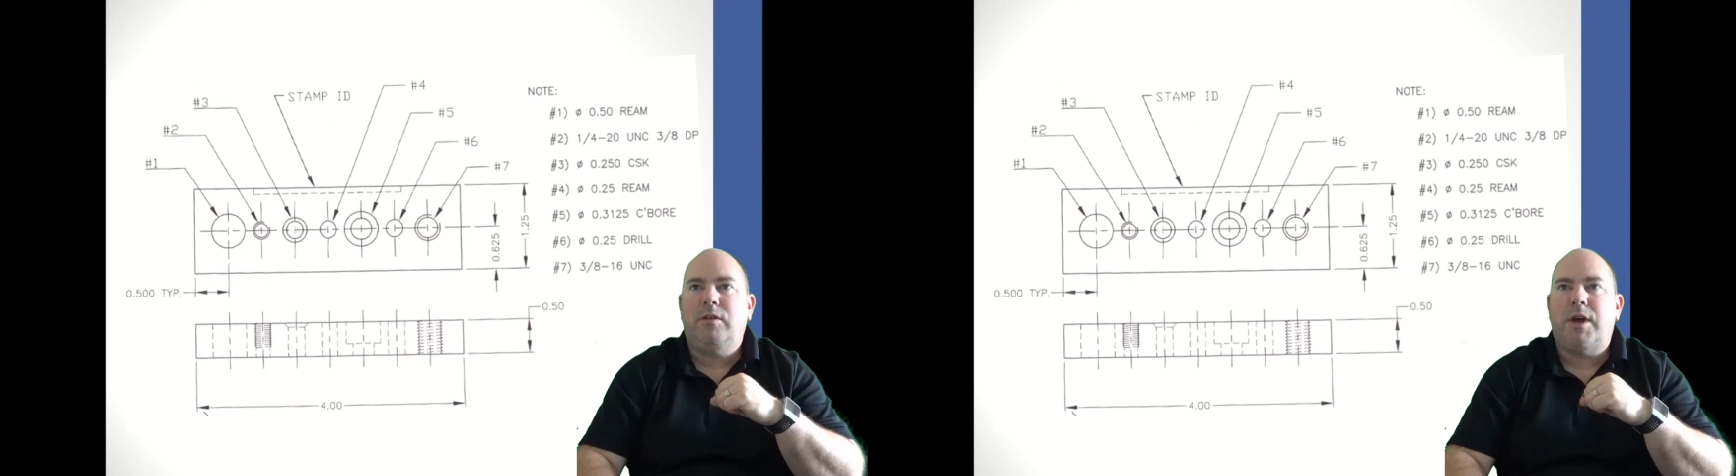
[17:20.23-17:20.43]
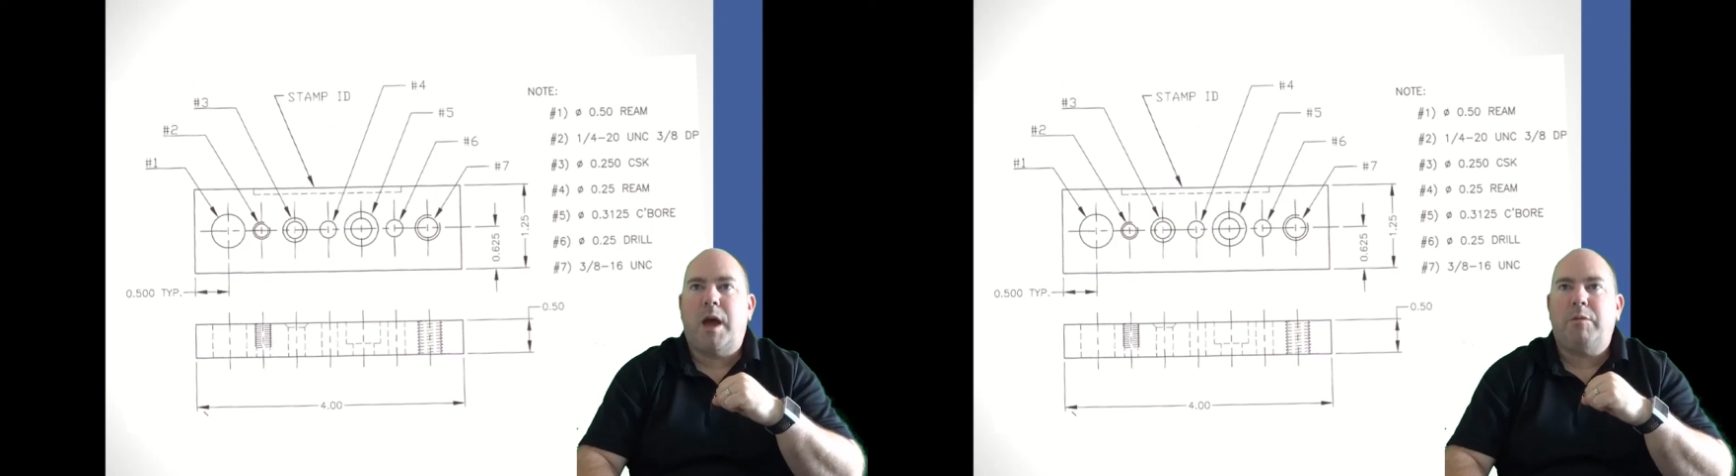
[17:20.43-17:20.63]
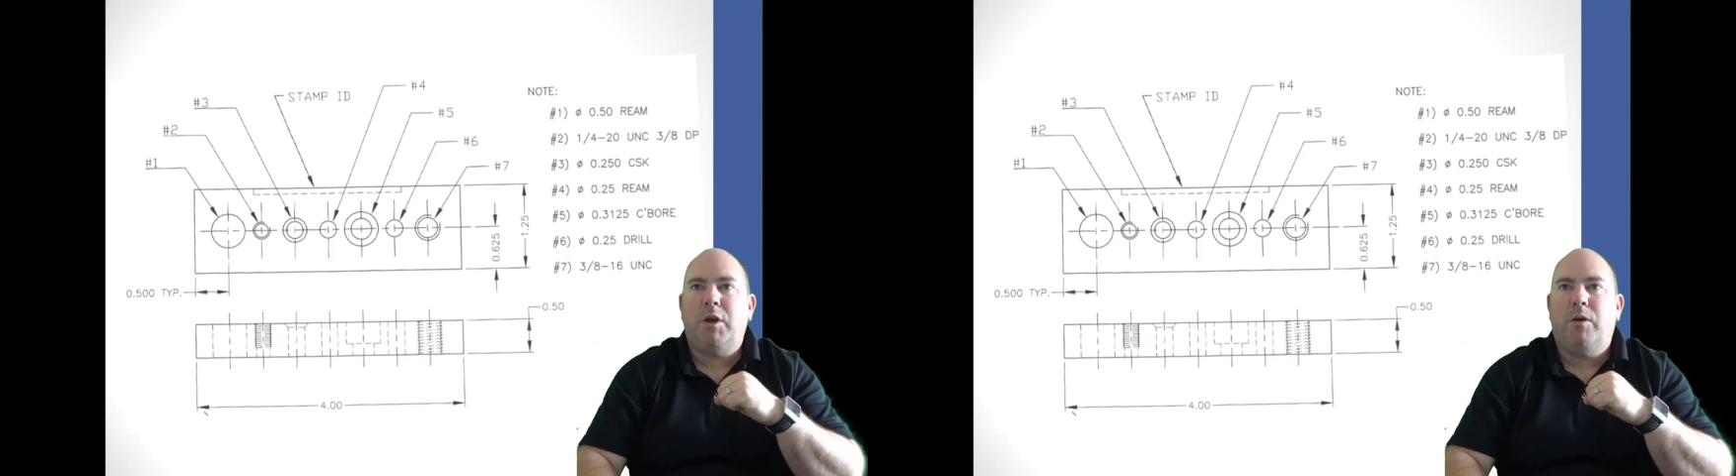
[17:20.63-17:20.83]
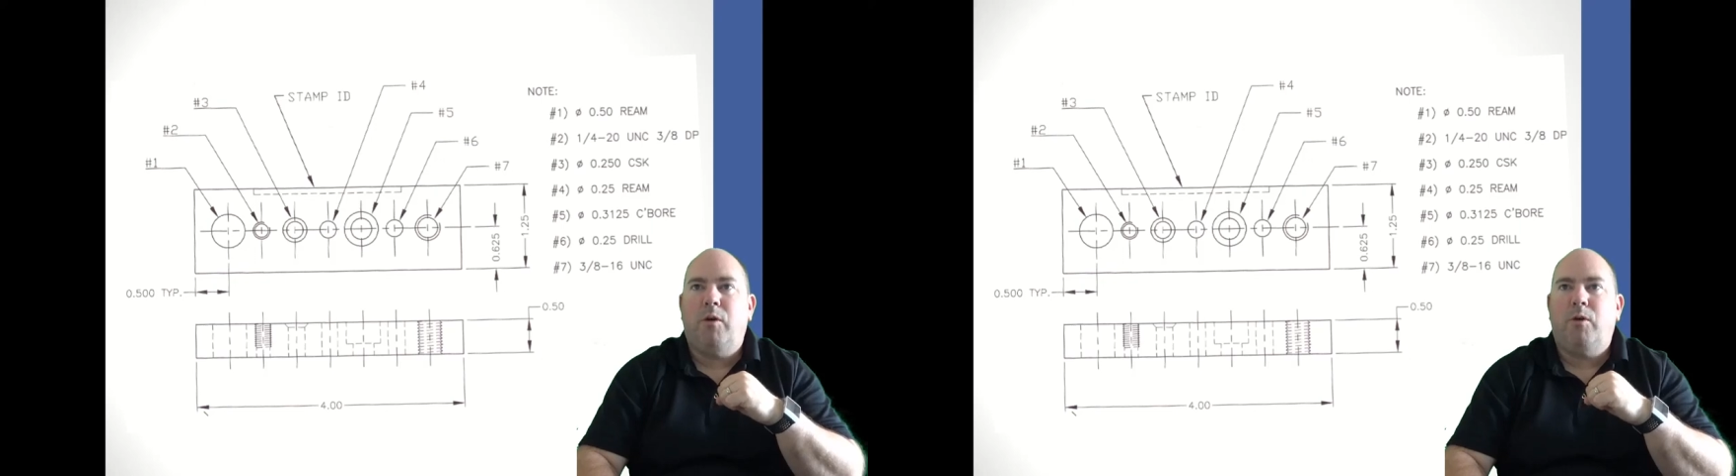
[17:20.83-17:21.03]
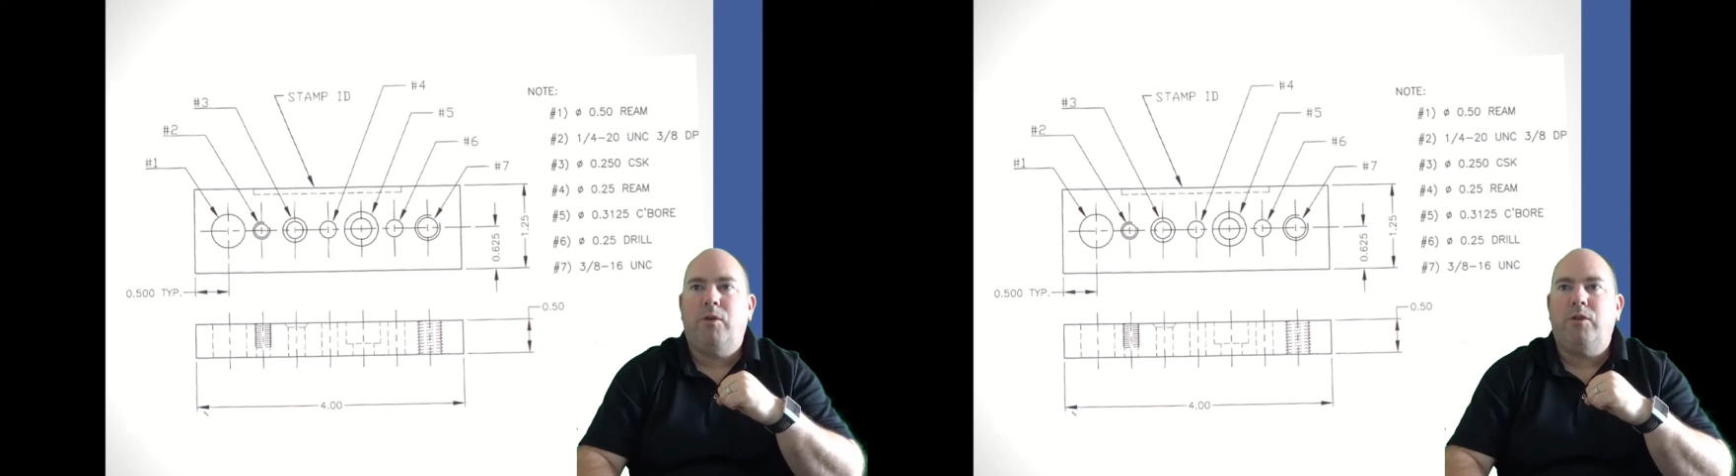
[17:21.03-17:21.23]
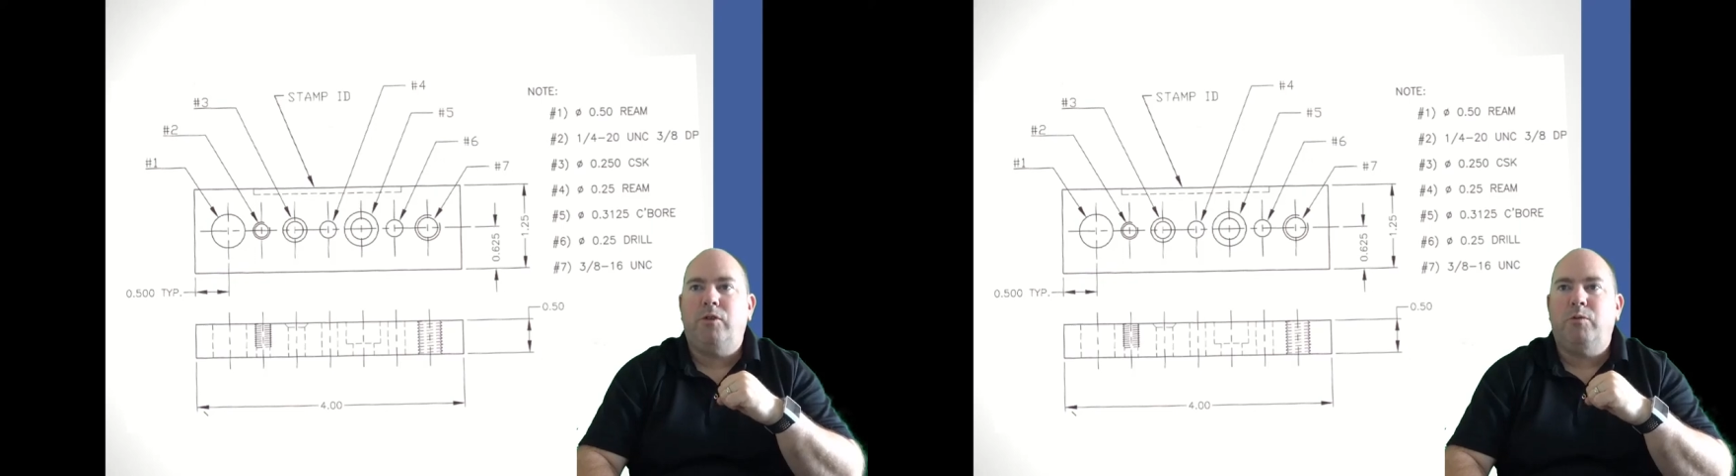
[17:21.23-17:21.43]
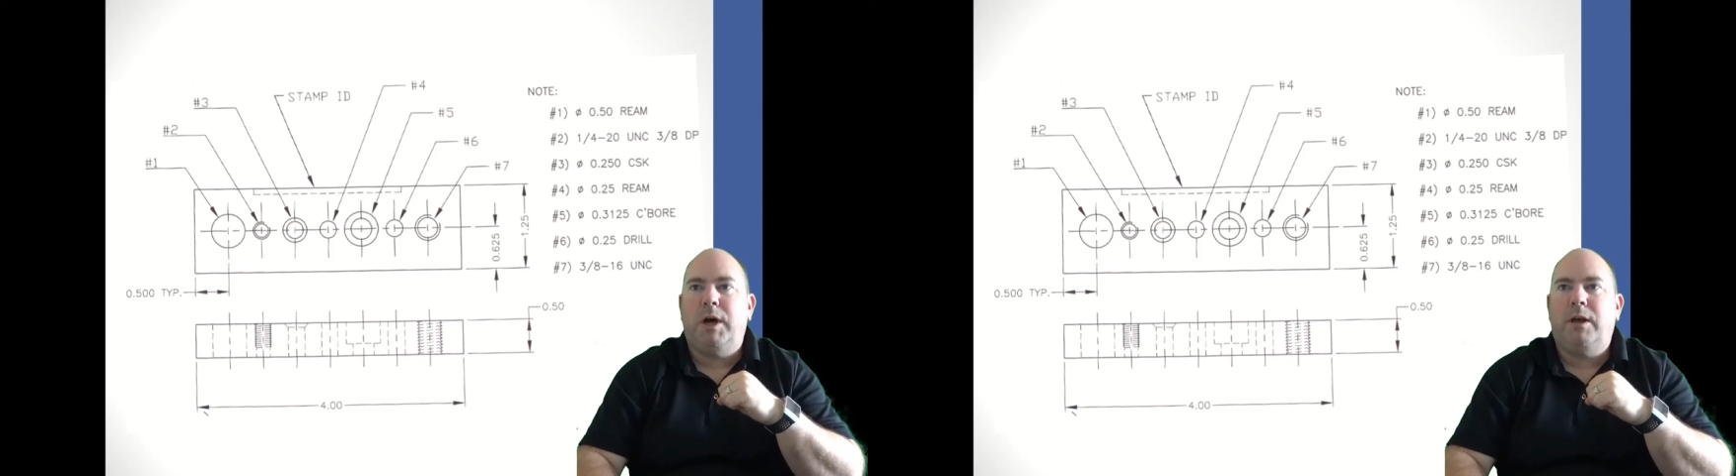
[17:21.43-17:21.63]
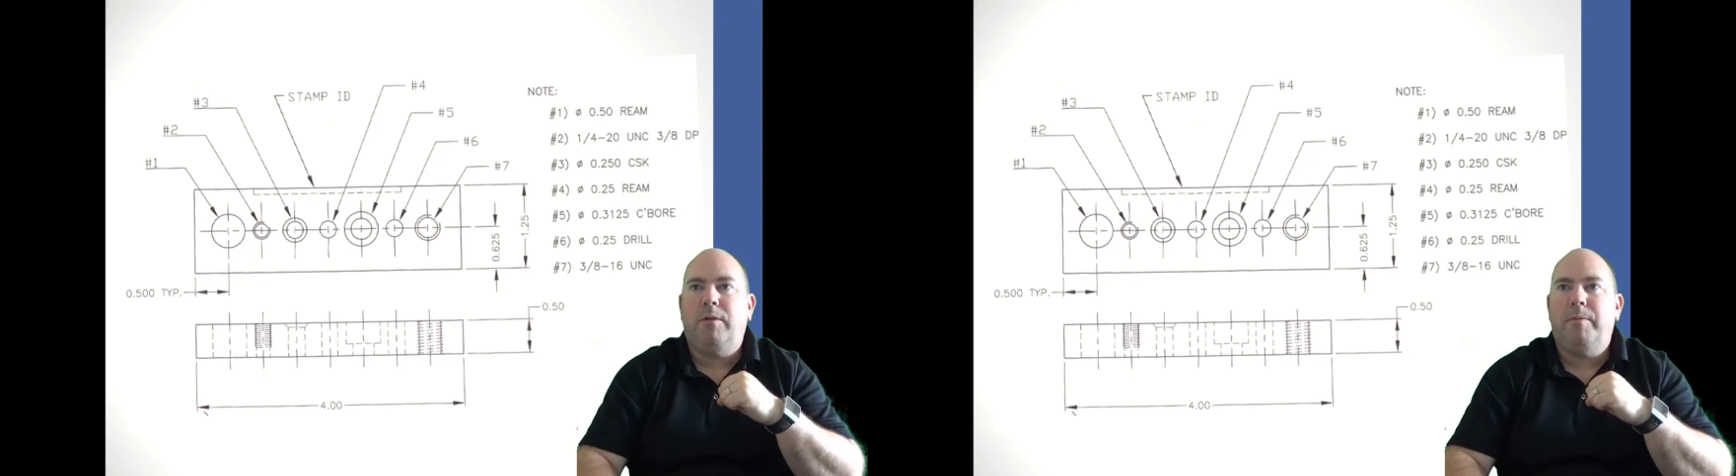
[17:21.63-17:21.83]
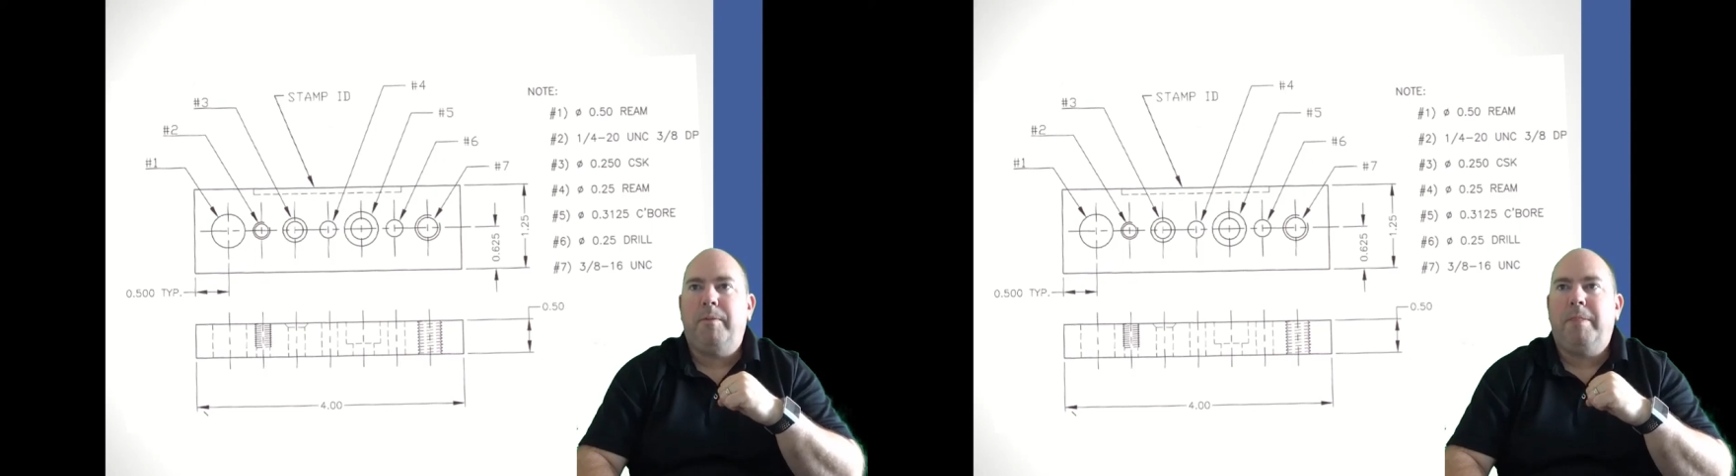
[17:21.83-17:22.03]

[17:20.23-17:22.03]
tapping holes as well.